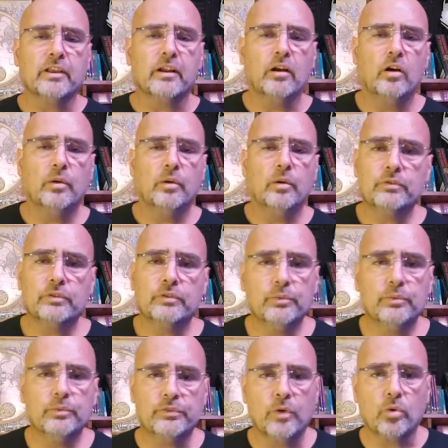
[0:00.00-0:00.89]
home. It
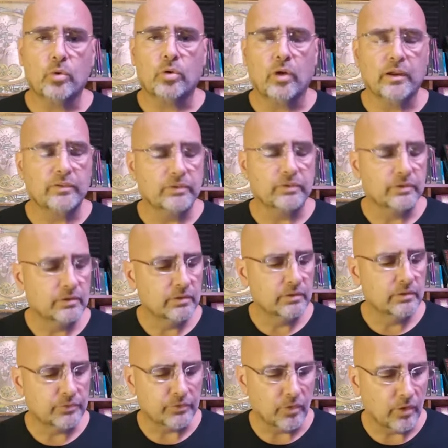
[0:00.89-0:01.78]
was so crazy.
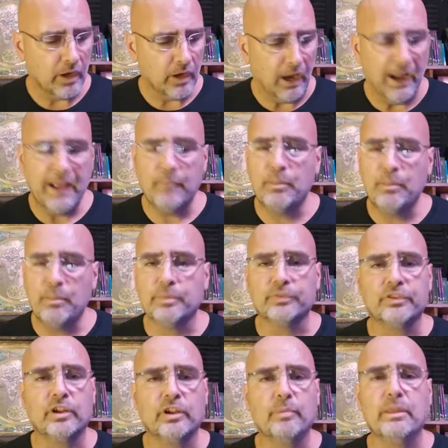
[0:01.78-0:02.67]
So I had people
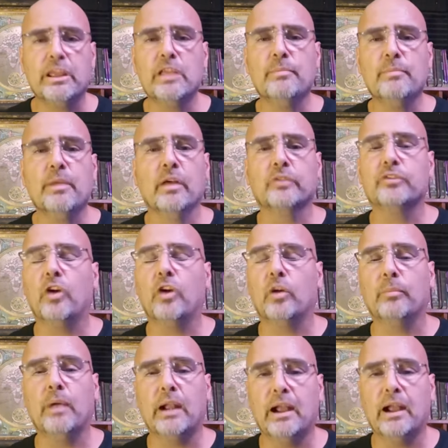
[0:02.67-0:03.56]
sending me emails
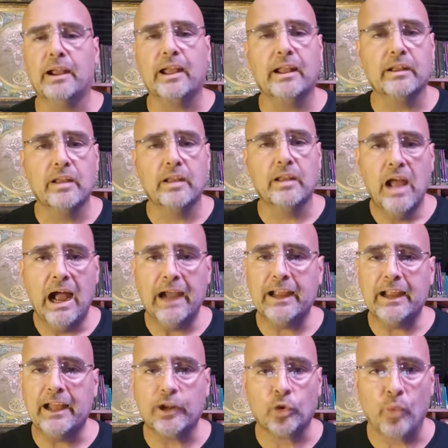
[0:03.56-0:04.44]
talking about I
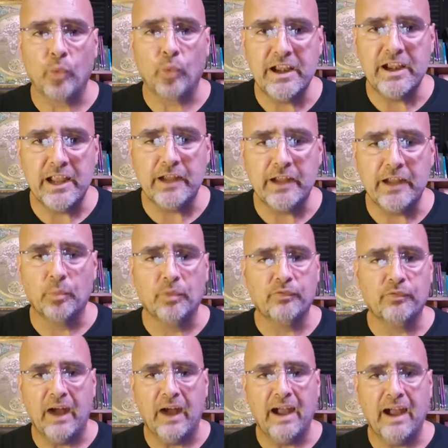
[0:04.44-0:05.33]
got irradiated
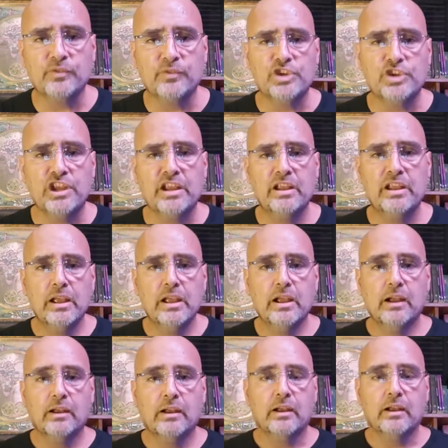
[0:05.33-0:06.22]
with 5G,
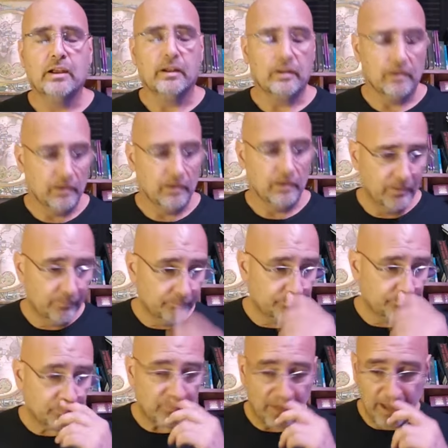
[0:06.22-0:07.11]
and
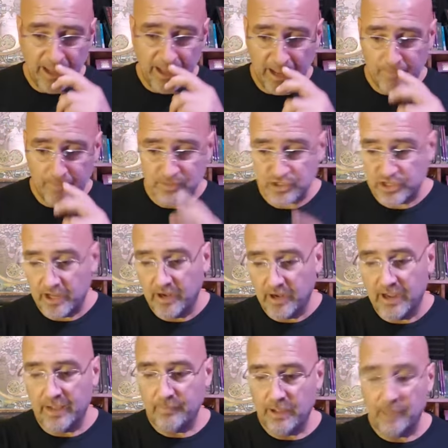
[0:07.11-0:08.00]
had
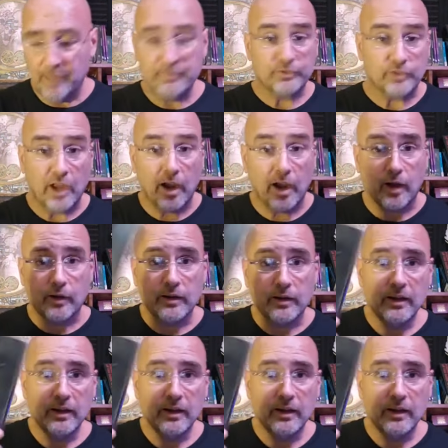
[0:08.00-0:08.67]
me scared